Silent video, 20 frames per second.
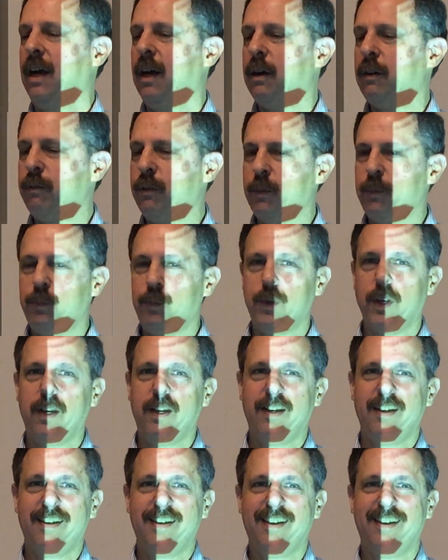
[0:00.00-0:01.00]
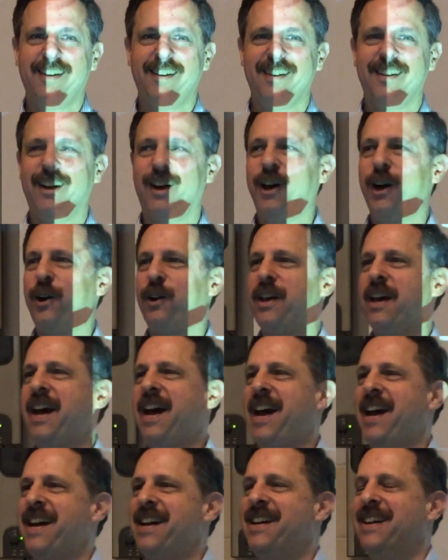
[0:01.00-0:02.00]
He's been waiting for that.
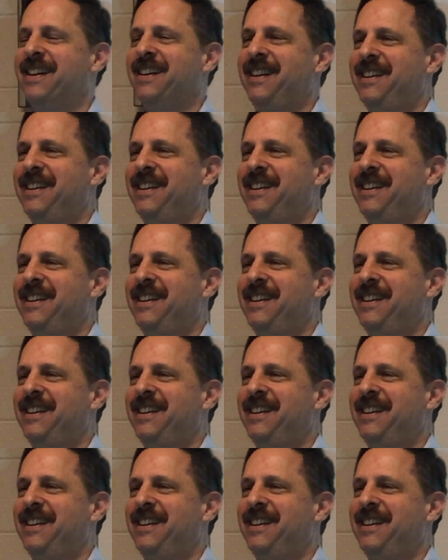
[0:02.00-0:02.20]
Okay.